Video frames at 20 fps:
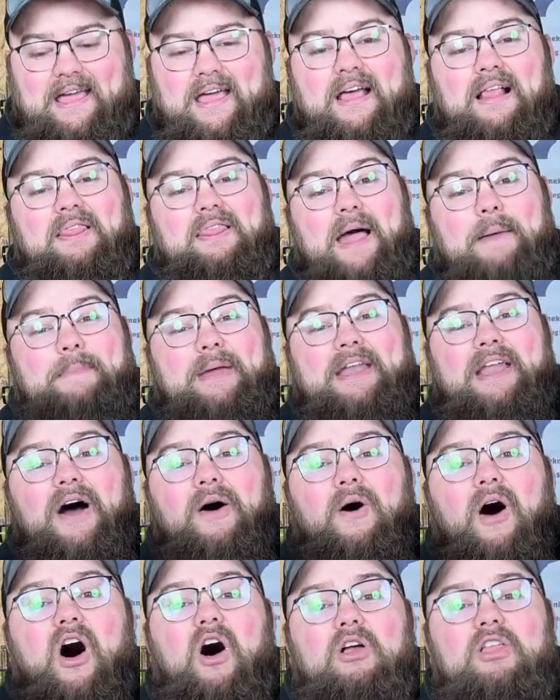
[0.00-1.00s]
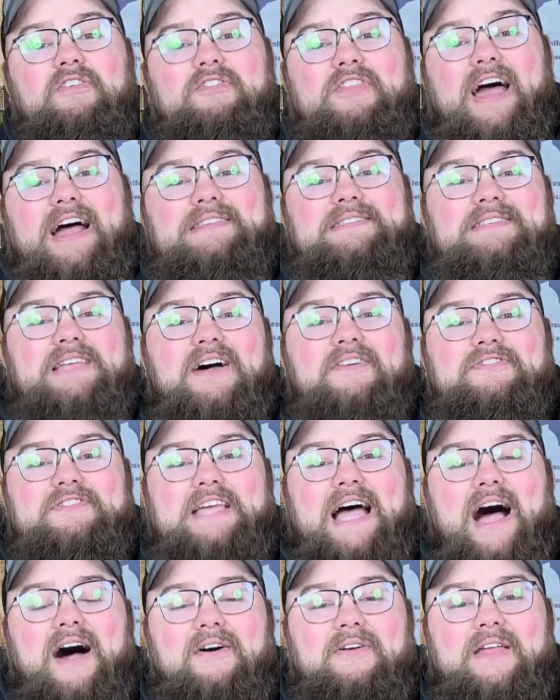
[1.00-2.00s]
Let me know all of that stuff
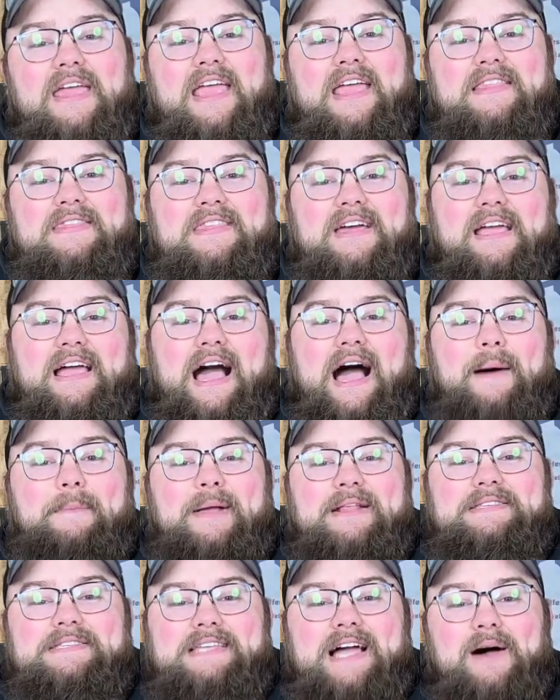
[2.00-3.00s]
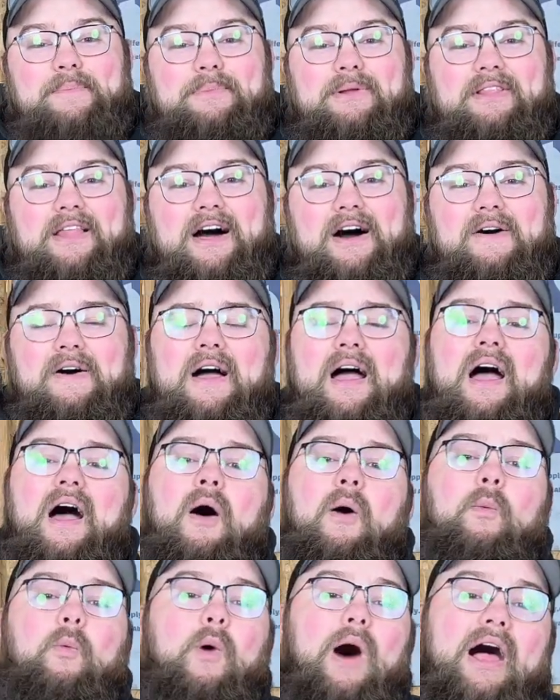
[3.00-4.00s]
down in the comments down below.
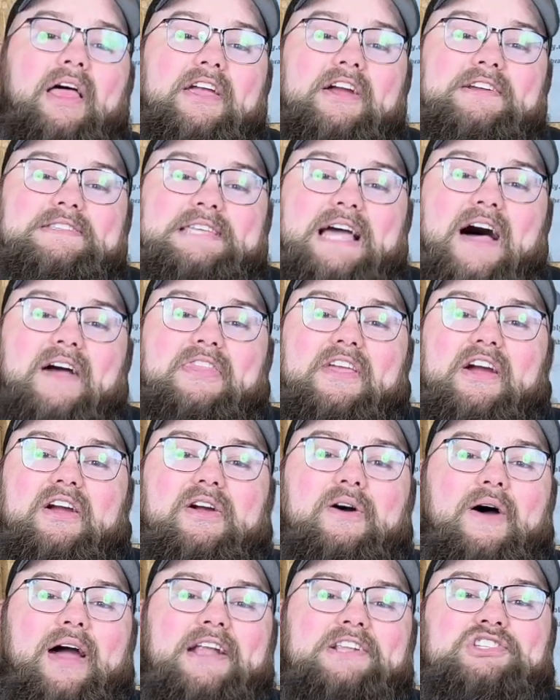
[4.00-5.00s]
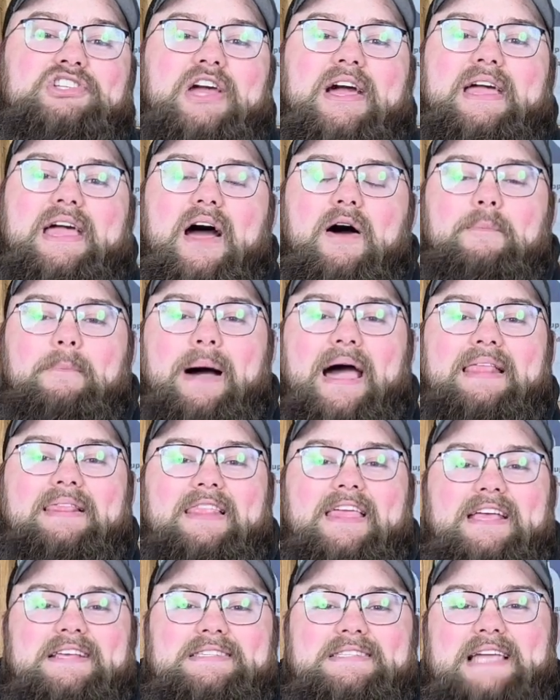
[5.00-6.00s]
While you're down there, go ahead and check out my
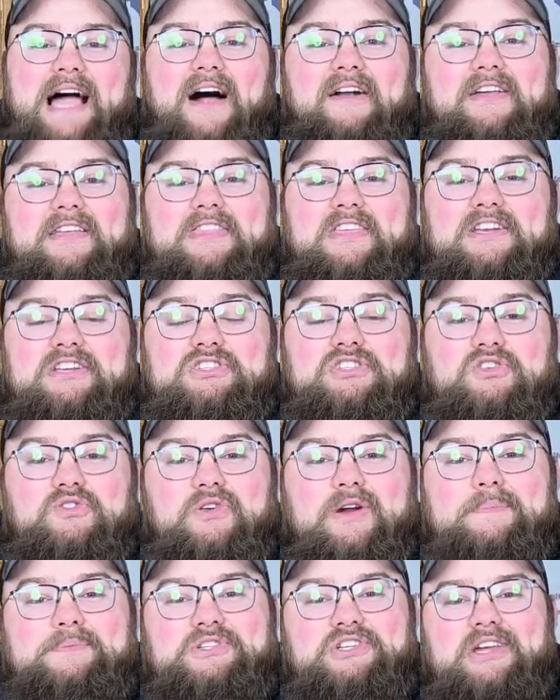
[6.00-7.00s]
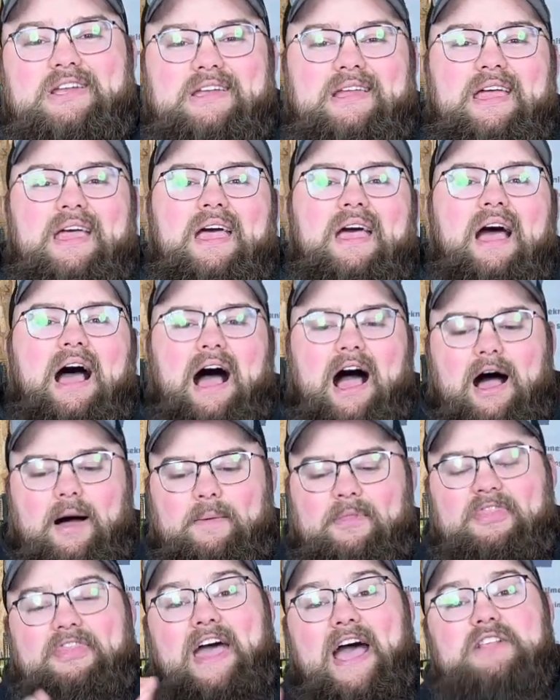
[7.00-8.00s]
links down in the description.
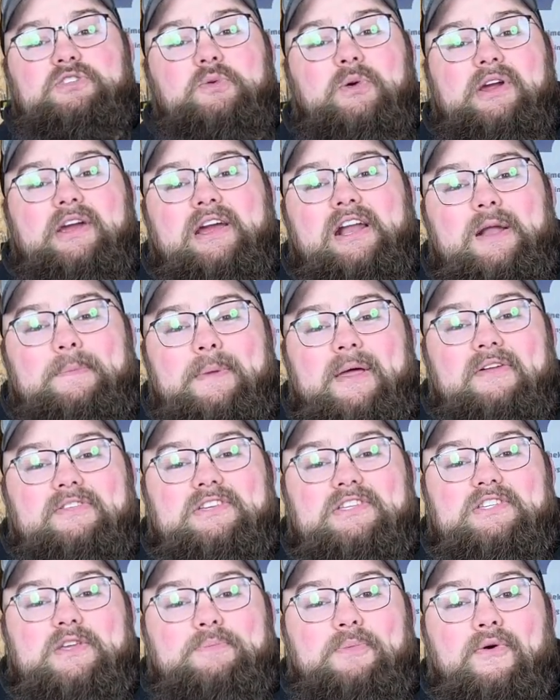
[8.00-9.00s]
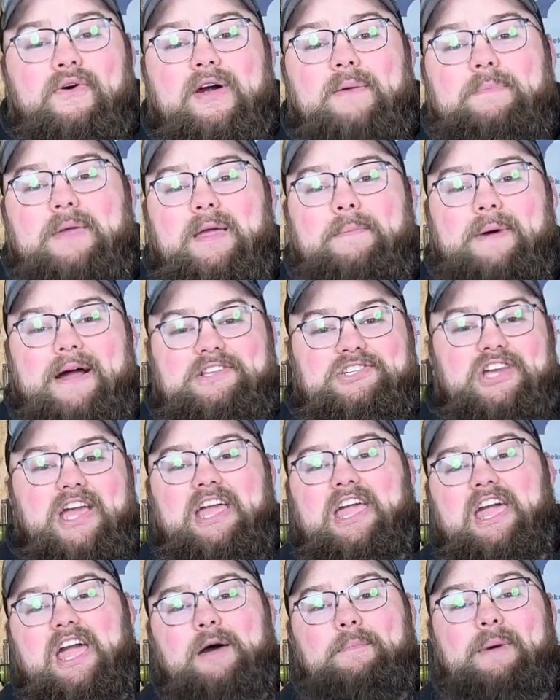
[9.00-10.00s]
That's where you're going to be able to support me by
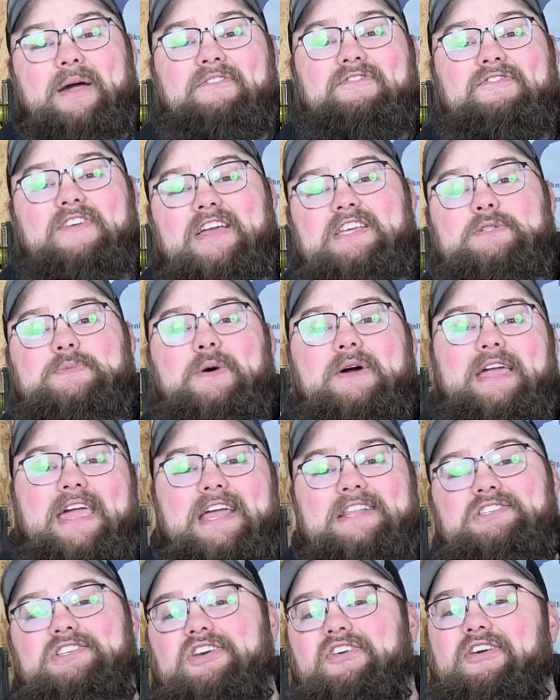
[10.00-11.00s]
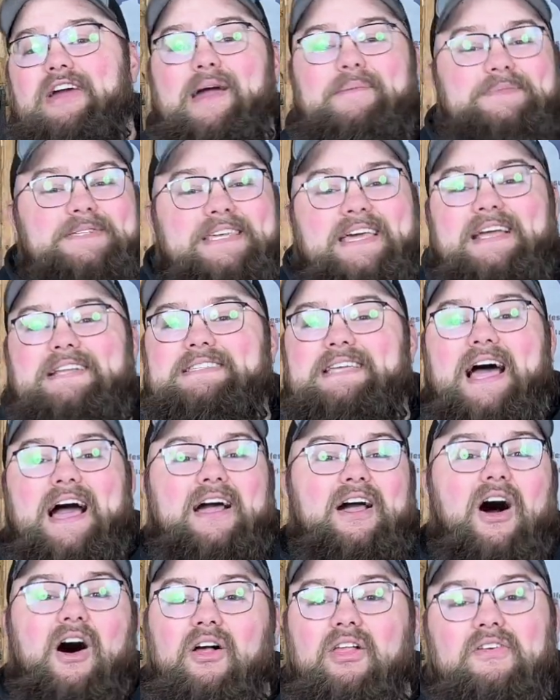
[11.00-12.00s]
checking out my Facebook, Instagram,
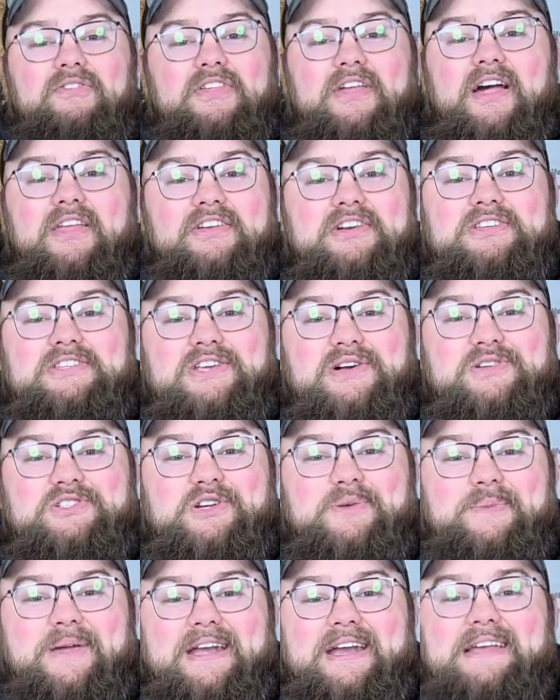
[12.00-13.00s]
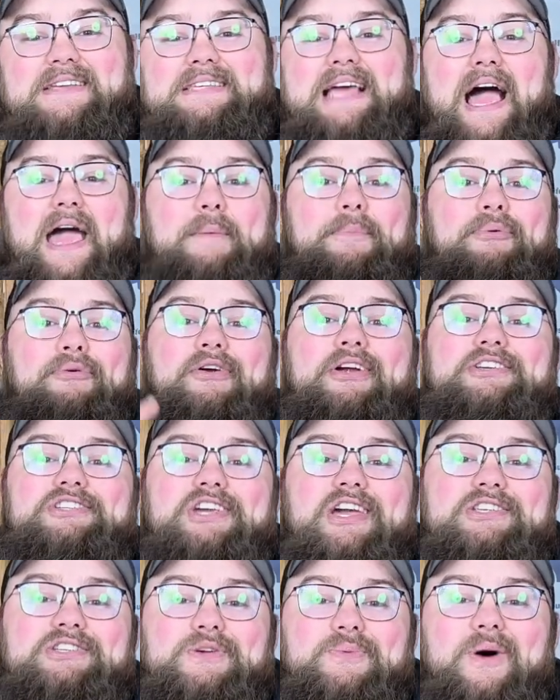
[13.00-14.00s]
TikTok, all of the other social medias. I
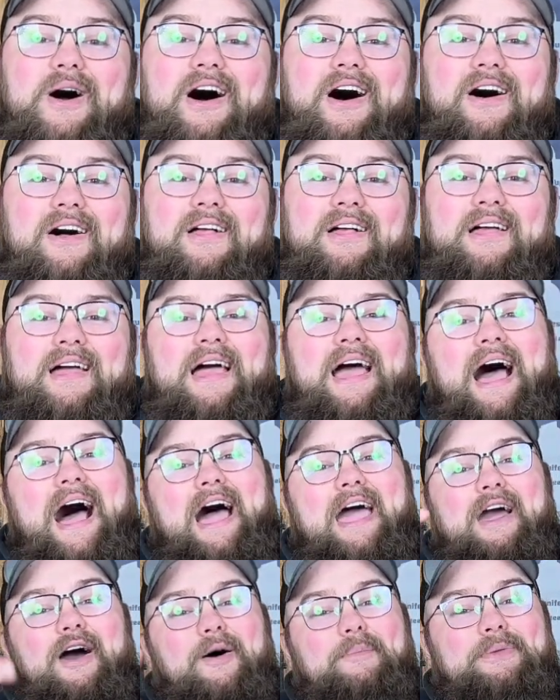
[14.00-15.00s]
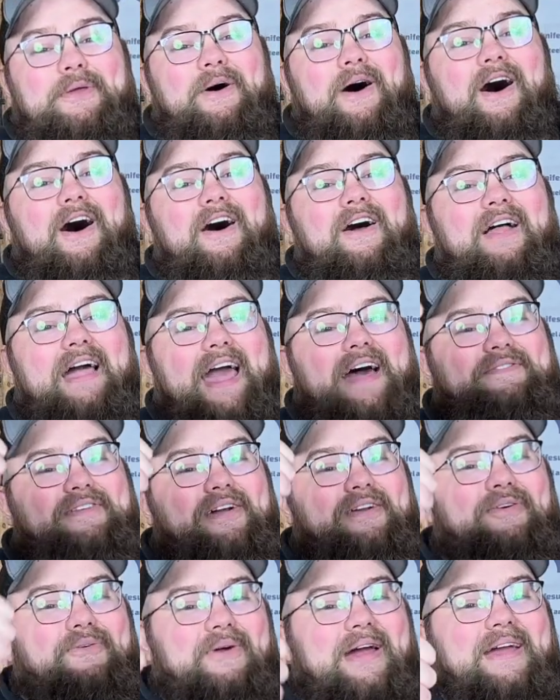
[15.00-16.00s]
appreciate you all. I hope you all have a
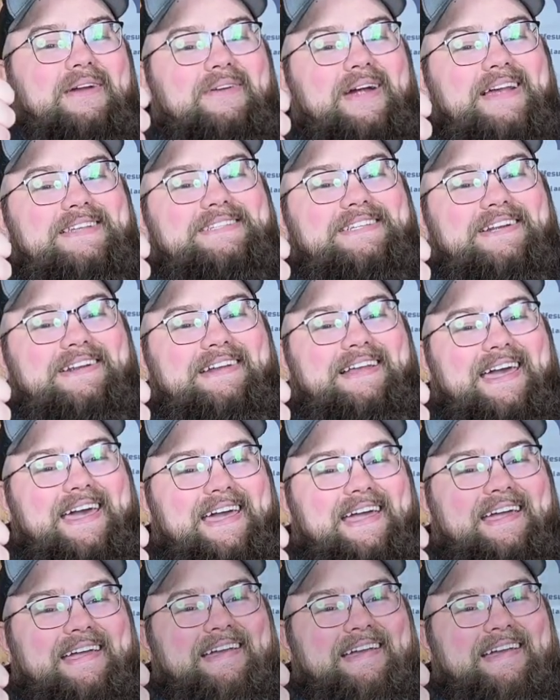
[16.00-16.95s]
great rest of your day.